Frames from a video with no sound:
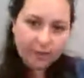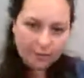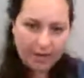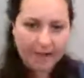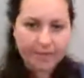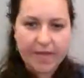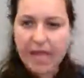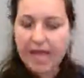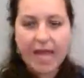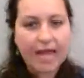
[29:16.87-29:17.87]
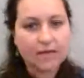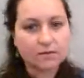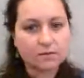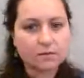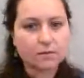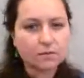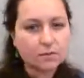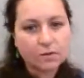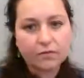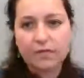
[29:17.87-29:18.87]
right? And
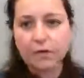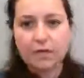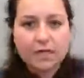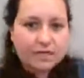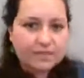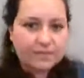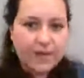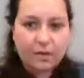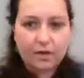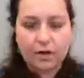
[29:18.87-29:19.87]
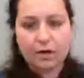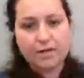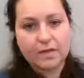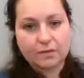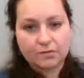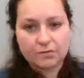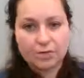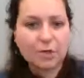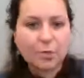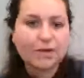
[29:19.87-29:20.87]
sort of learning things about her that
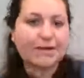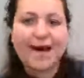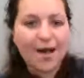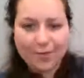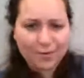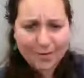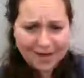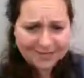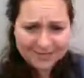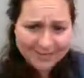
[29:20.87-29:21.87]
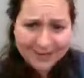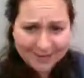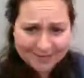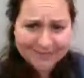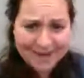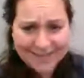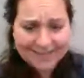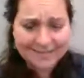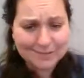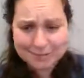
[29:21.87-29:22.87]
she wouldn't otherwise learn, right?
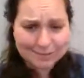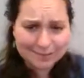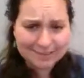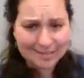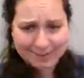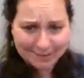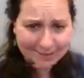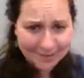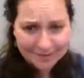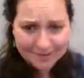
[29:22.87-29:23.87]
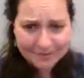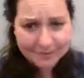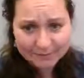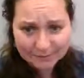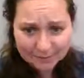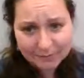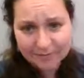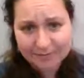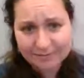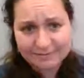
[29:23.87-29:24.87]
You don't just like learn about people's
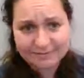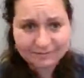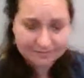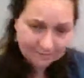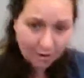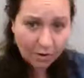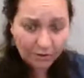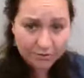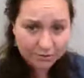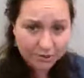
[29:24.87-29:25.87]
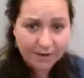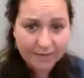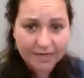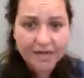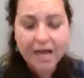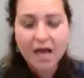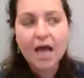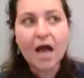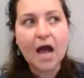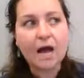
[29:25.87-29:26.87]
super horrible trauma.
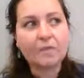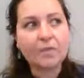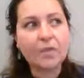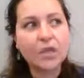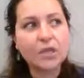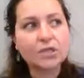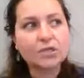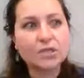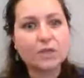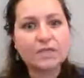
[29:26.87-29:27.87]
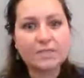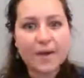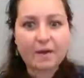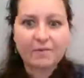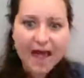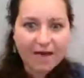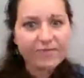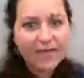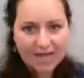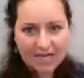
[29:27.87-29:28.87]
So it's about
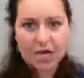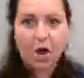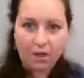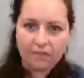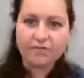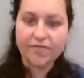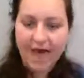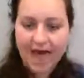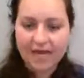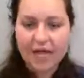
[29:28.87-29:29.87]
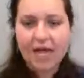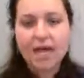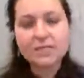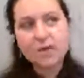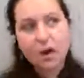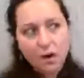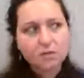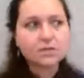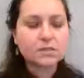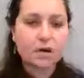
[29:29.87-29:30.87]
navigating all of that. It's
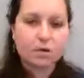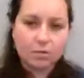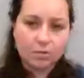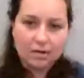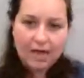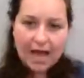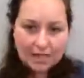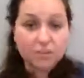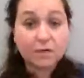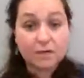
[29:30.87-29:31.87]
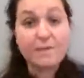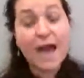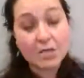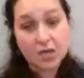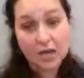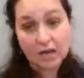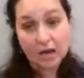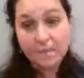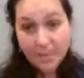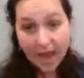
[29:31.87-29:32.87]
also, as you can imagine,
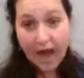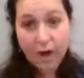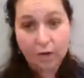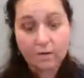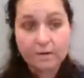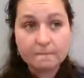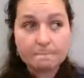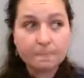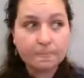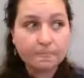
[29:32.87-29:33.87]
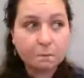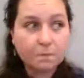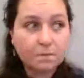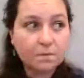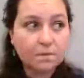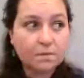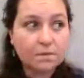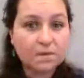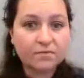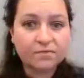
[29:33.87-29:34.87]
about
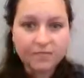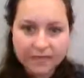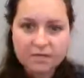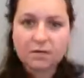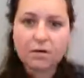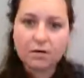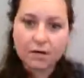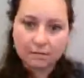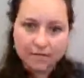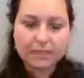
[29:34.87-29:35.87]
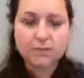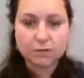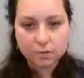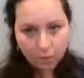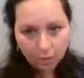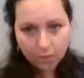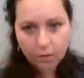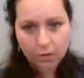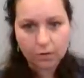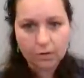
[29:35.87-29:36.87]
the physical and mental
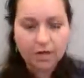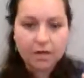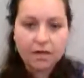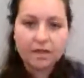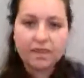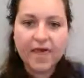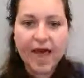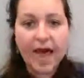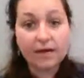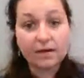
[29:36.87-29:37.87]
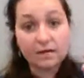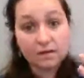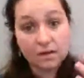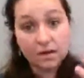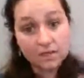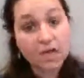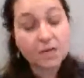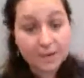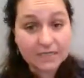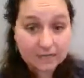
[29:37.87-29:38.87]
toll that
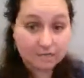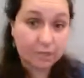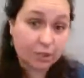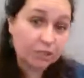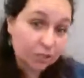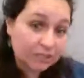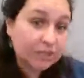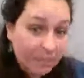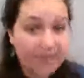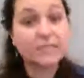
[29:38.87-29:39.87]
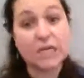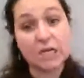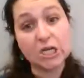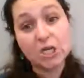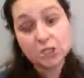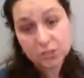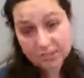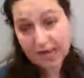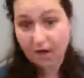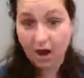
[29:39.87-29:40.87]
undocumented immigrants are expected to
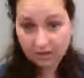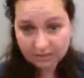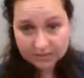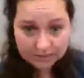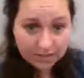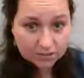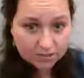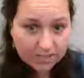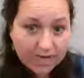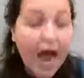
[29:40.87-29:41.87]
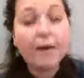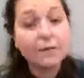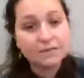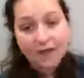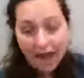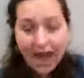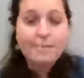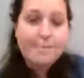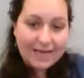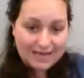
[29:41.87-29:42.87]
take on in this country.
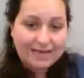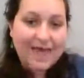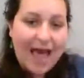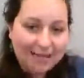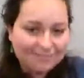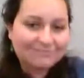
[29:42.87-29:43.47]
I'm making that